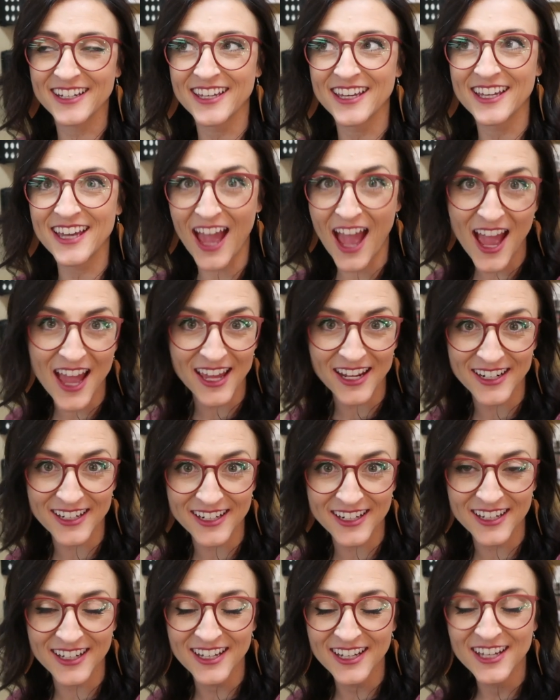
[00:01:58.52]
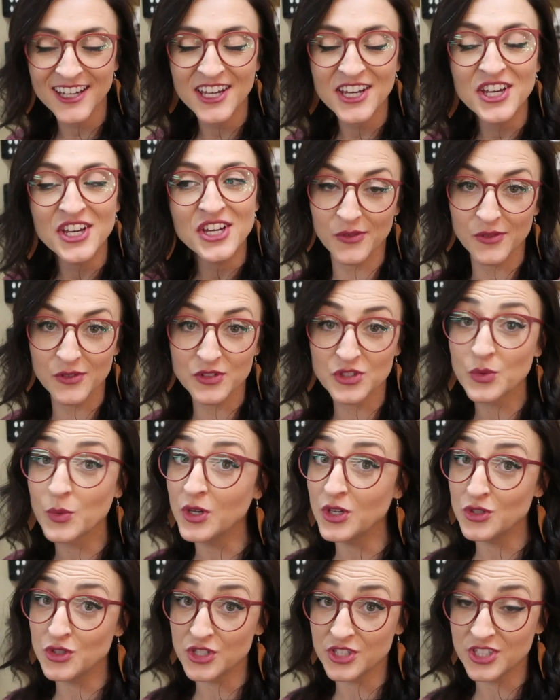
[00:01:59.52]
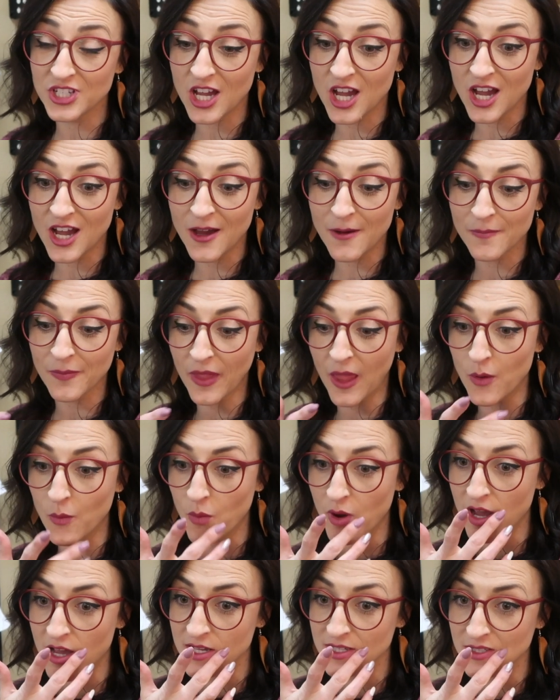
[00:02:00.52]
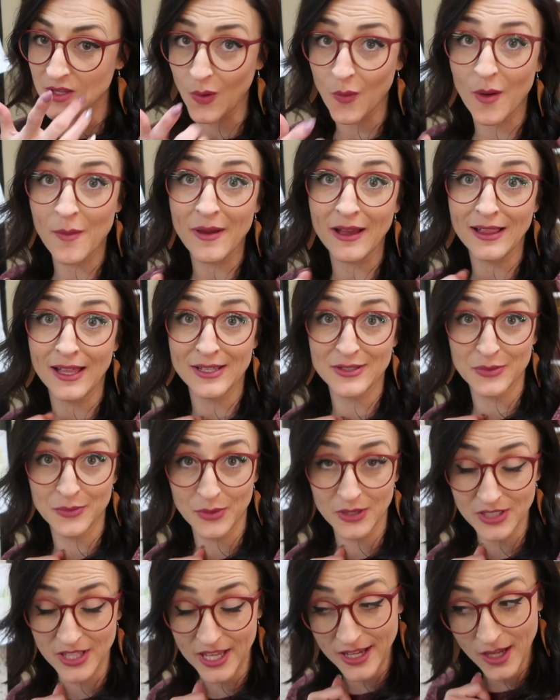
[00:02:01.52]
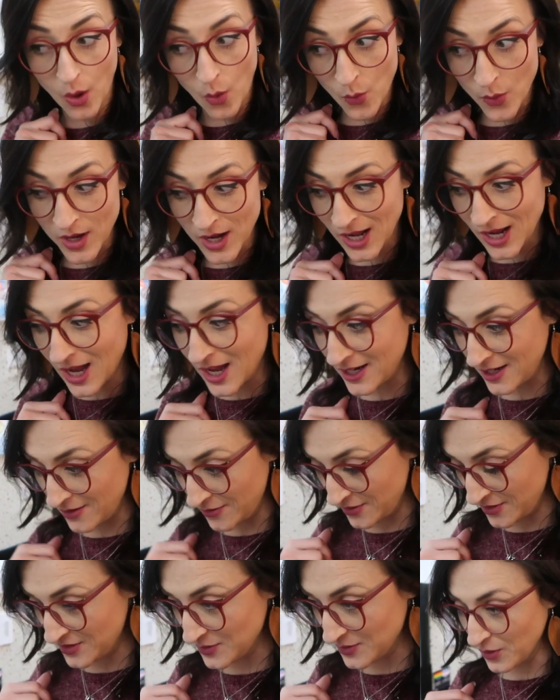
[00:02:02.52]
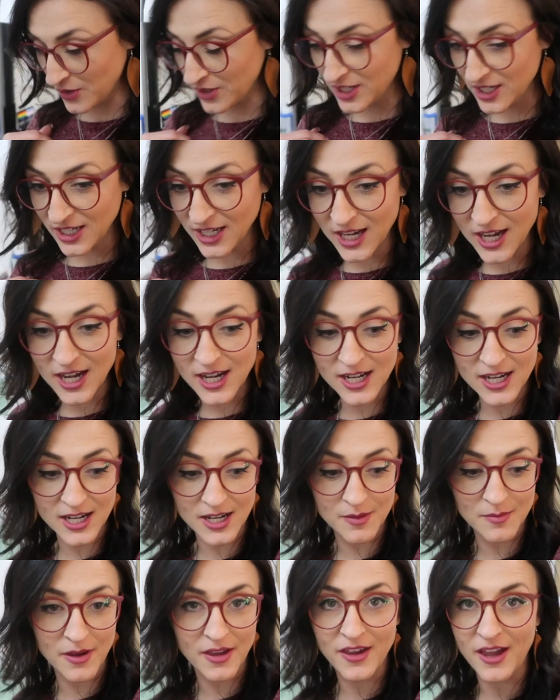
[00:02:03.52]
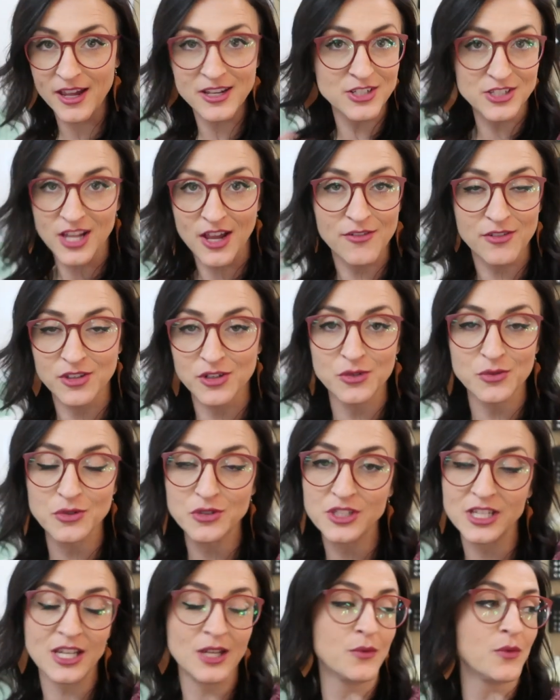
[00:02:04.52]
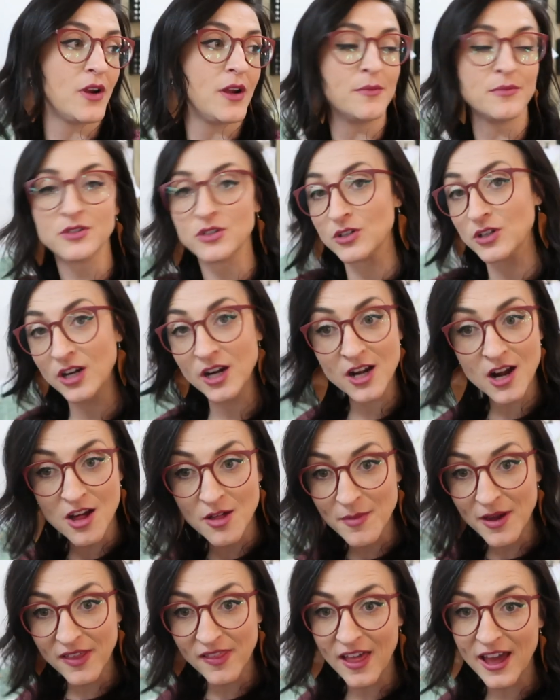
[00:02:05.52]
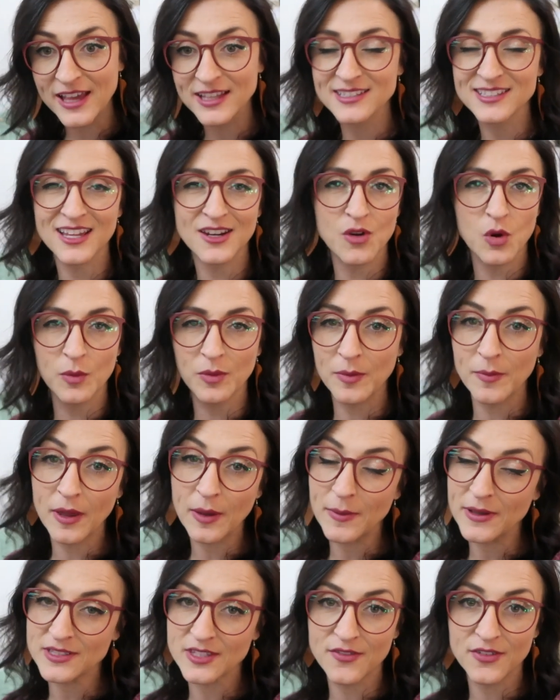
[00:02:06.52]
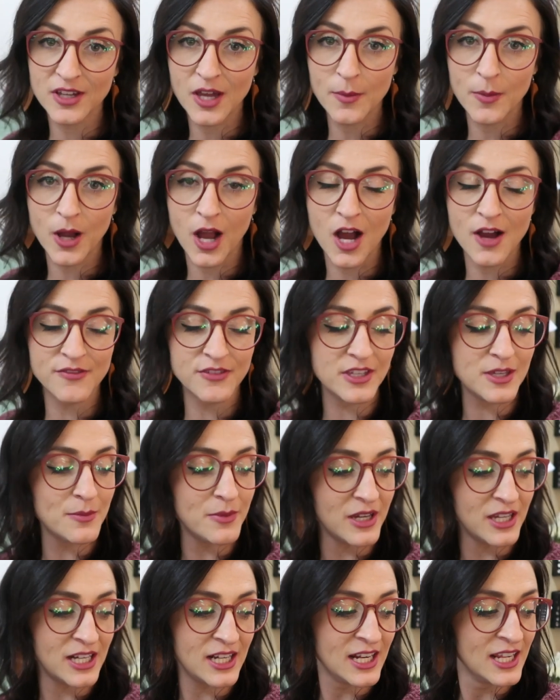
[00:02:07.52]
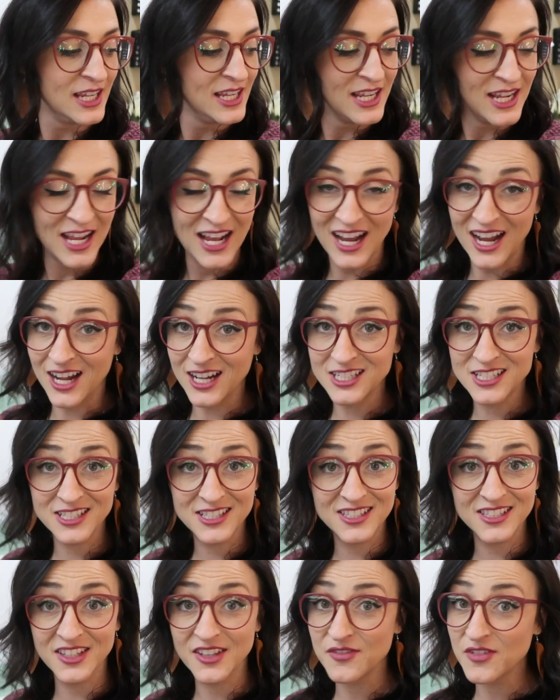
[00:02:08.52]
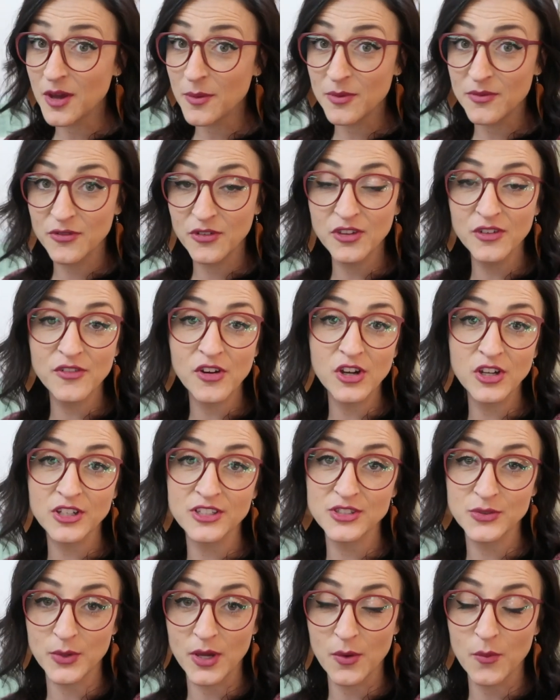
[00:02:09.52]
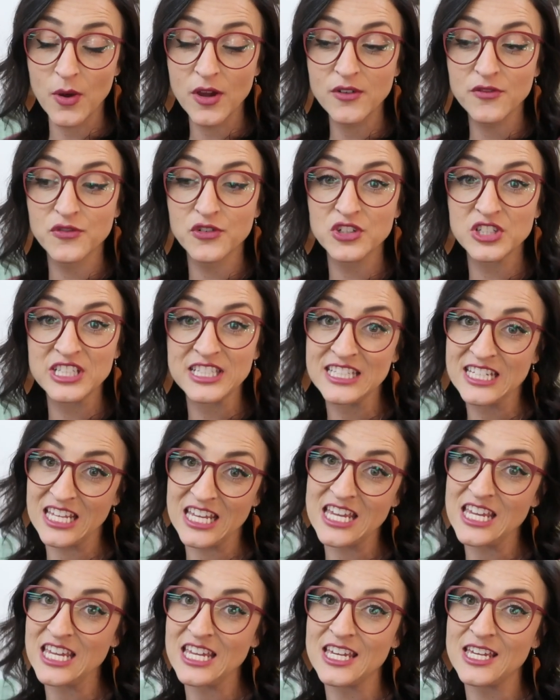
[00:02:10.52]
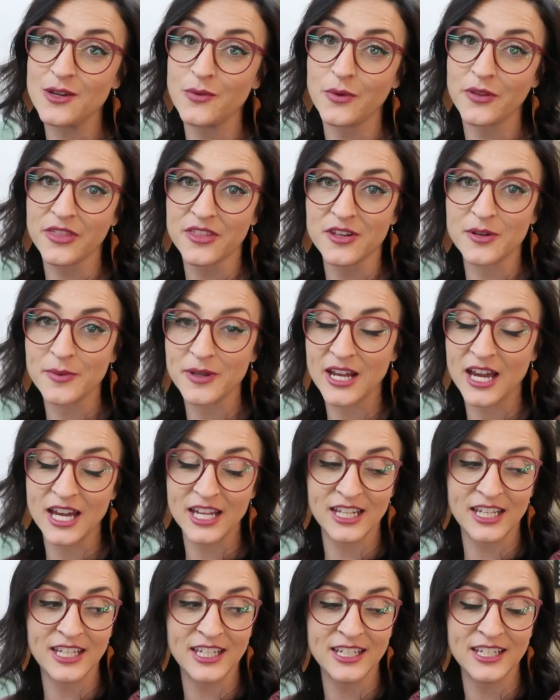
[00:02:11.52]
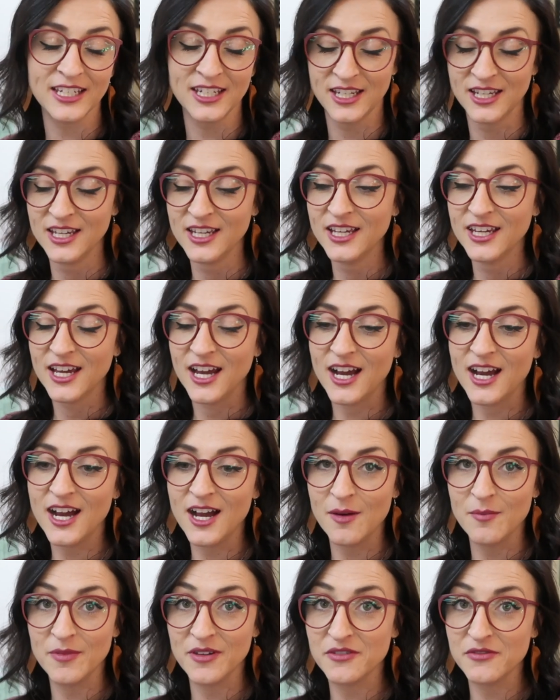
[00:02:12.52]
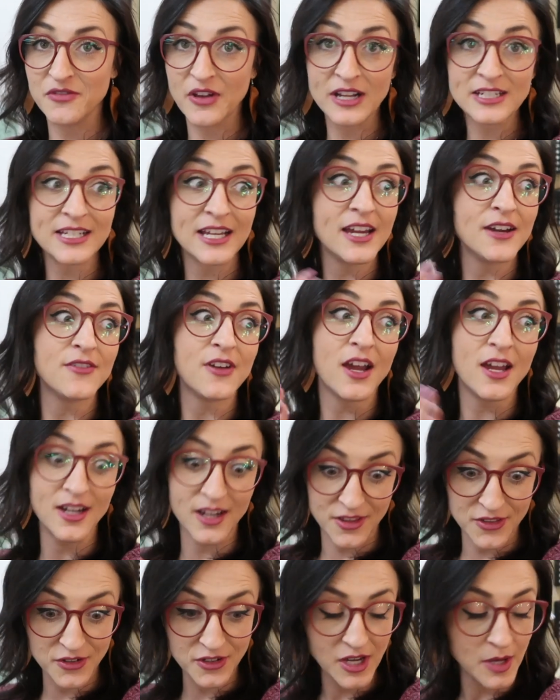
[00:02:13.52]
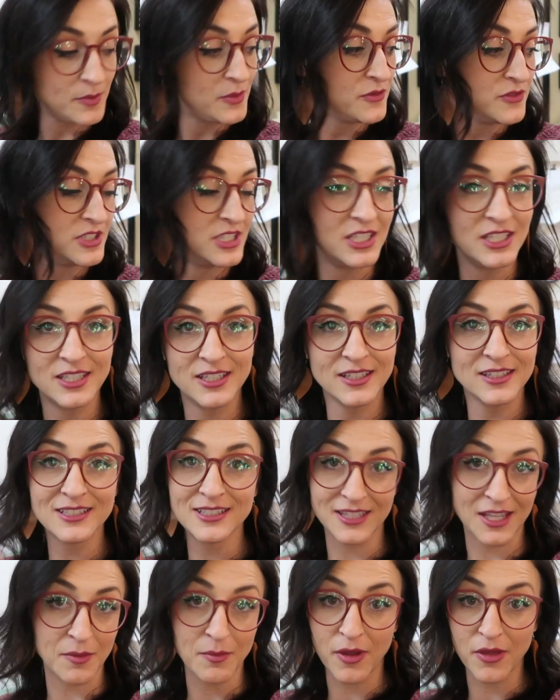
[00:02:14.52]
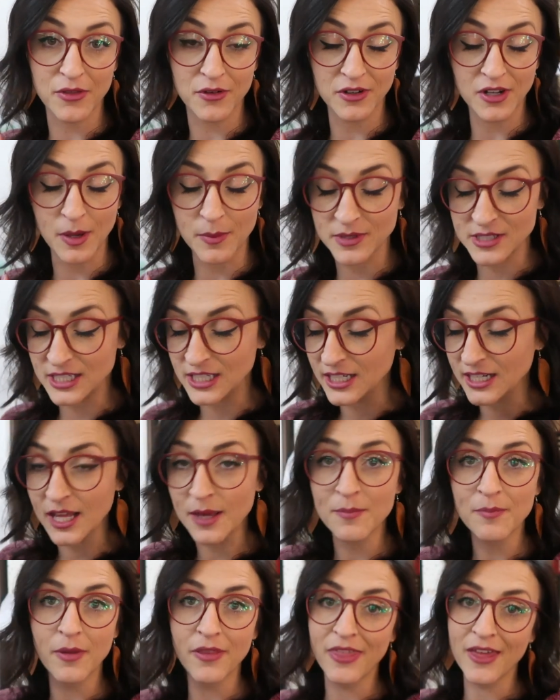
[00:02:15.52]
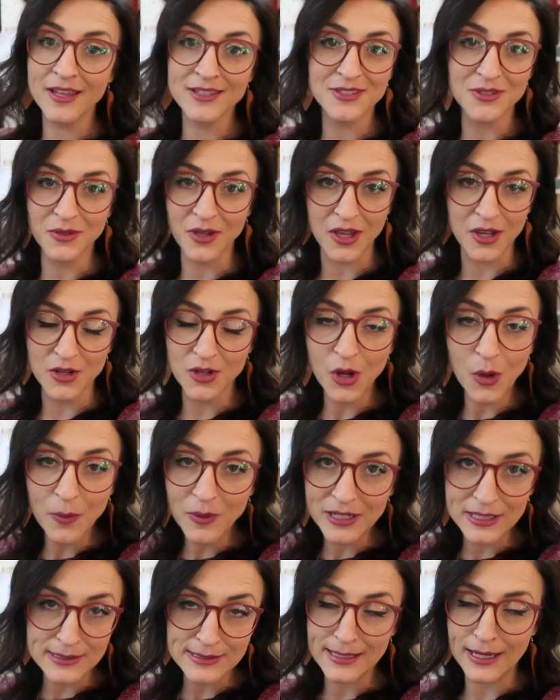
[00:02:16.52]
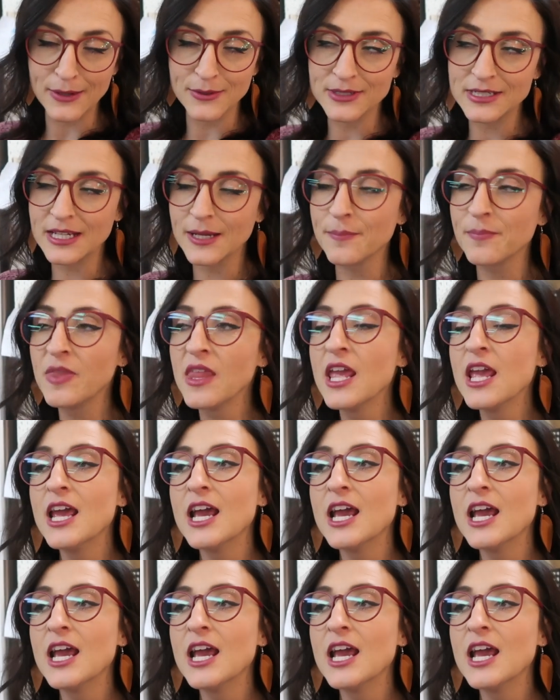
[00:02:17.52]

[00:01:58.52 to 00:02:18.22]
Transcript: Again. So what you just saw was what my classroom looked like when I got here morning. Um, I just have a little routine where I'm turning on all my lights. I normally make myself a cup of coffee, but I just still have not been feeling very good. So I went for tea with a little bit of honey. Um, in fact, I have another cup of tea. It's like my third cup of tea today, but that's okay. Nobody's counting.